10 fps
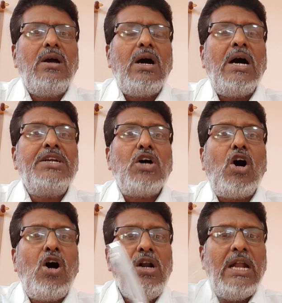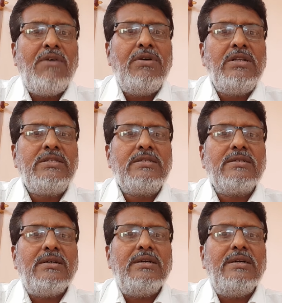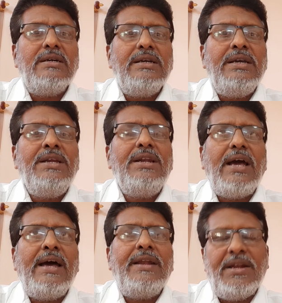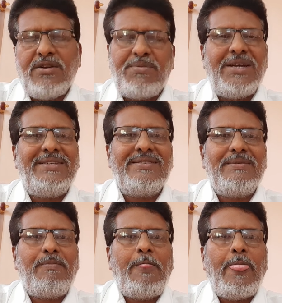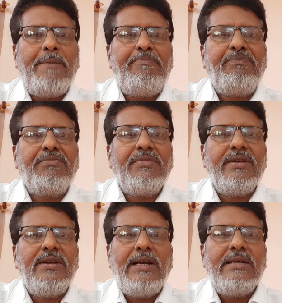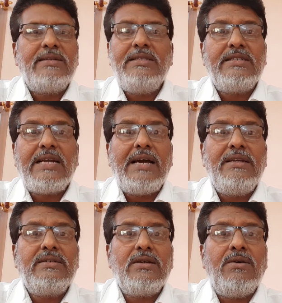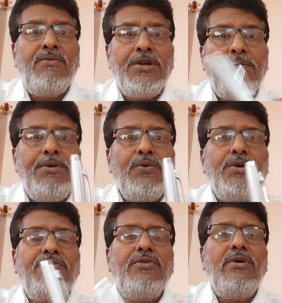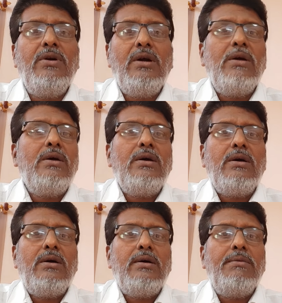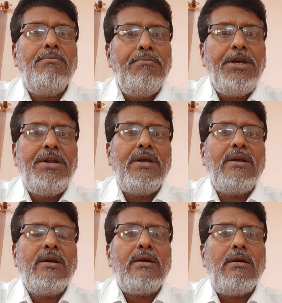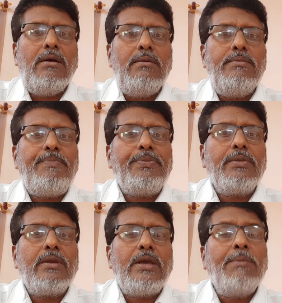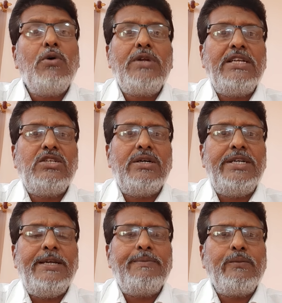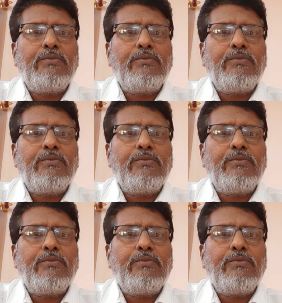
at all levels in an enterprise. So this carries a very beautiful meaning about HRD.